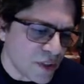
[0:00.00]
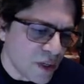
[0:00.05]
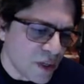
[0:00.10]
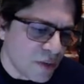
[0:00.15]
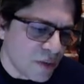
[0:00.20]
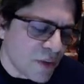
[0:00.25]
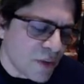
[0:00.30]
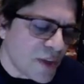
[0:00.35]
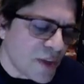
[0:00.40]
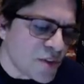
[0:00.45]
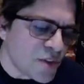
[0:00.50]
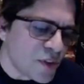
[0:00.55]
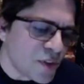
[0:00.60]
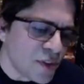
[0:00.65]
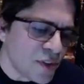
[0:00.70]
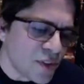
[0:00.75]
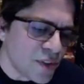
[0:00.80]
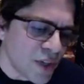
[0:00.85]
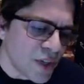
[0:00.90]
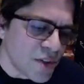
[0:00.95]
of ancient
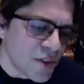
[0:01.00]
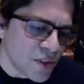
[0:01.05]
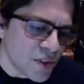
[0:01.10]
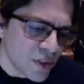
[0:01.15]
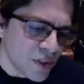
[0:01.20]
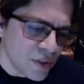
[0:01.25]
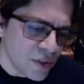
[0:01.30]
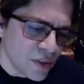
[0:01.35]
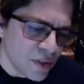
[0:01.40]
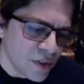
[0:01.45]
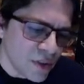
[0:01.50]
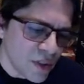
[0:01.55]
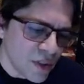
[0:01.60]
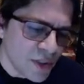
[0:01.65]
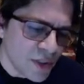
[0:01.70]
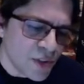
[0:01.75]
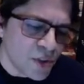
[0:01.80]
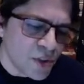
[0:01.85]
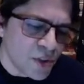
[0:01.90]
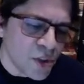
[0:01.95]
intention
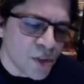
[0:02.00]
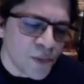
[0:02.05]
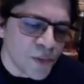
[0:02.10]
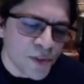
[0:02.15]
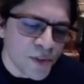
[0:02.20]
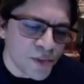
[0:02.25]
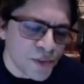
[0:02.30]
and surface